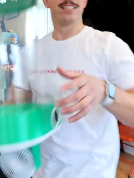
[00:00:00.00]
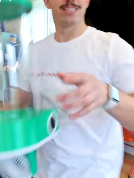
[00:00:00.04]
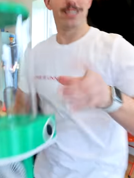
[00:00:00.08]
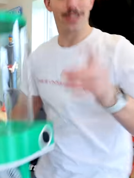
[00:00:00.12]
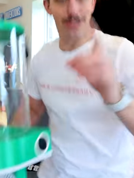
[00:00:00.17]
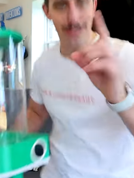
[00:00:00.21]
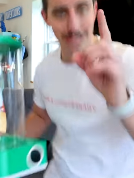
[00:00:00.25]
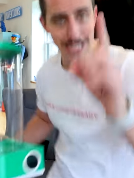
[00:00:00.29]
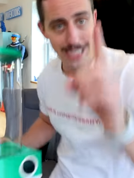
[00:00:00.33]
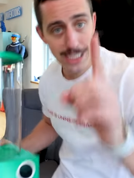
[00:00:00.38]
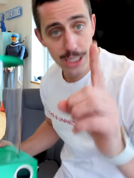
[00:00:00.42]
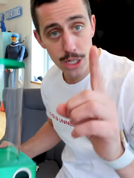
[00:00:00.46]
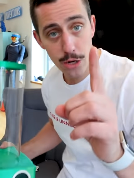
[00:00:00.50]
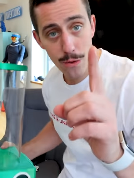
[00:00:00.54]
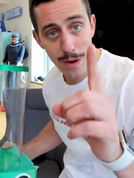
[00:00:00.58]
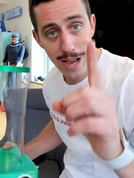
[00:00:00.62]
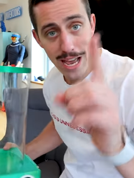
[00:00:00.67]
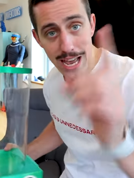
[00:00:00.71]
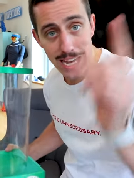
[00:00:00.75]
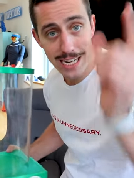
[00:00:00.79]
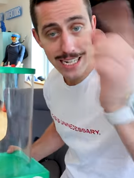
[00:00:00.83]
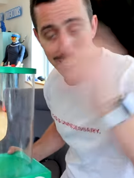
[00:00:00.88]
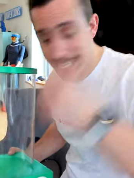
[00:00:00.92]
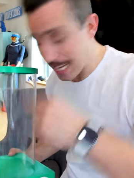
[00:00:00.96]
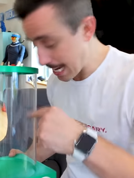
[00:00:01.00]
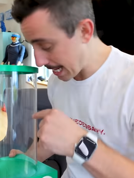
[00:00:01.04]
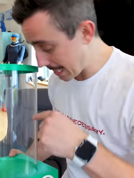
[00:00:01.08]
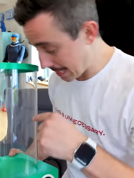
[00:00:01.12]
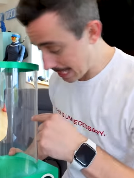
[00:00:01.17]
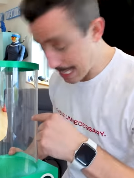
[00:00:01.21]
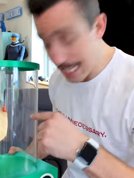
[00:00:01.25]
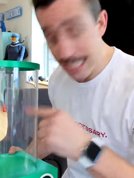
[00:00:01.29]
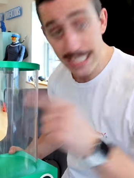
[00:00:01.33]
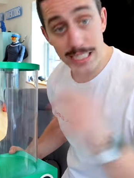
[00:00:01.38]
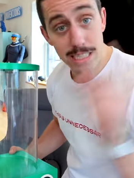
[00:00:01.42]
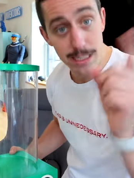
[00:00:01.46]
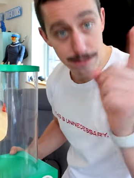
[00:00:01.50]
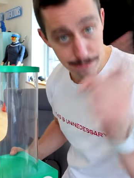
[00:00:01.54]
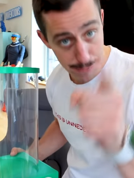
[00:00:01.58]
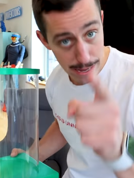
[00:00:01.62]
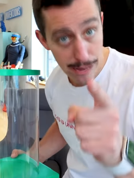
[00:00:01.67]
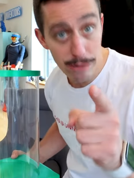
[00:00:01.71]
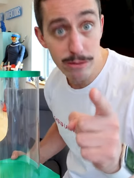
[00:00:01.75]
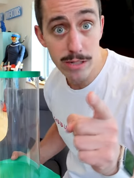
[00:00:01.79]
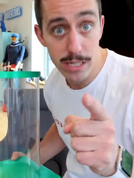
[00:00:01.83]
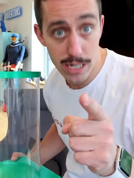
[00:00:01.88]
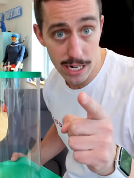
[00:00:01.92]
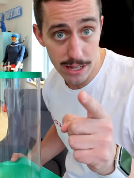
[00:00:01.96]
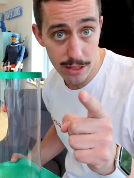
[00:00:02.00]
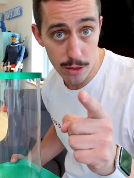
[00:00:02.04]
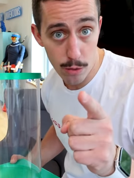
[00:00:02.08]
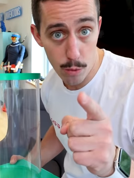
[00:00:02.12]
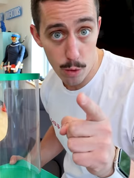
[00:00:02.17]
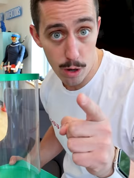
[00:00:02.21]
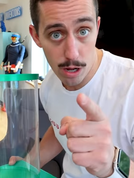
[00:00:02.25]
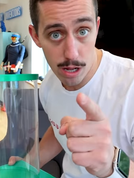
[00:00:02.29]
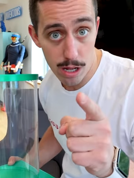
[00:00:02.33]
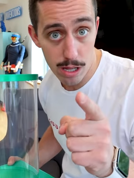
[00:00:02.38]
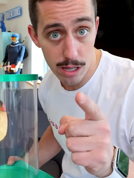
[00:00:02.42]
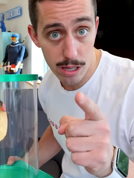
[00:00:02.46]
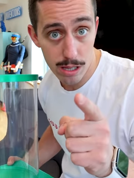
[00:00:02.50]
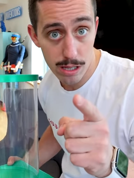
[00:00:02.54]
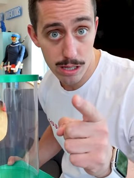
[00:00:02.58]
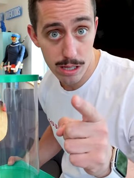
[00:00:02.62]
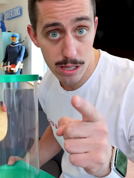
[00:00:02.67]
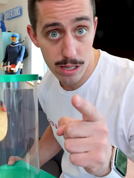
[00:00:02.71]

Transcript: So let's go ahead and get this mounted on the wall.